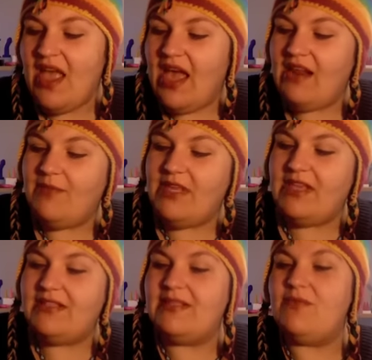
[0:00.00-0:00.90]
And I've been
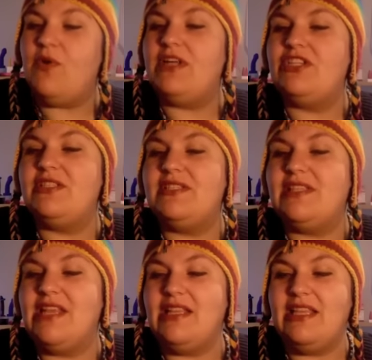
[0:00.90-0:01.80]
getting some questions
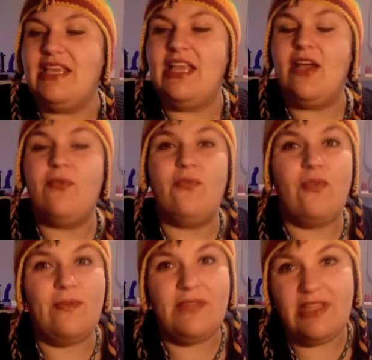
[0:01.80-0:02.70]
lately
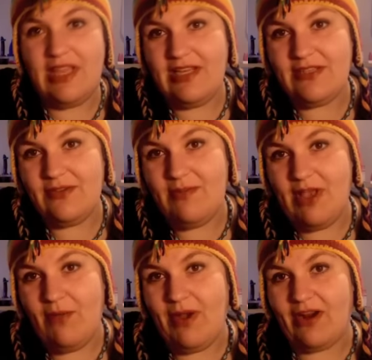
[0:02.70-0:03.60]
from the ladies with
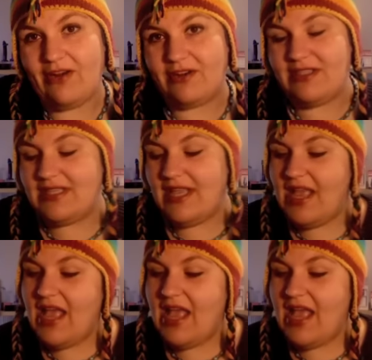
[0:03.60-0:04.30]
male partners,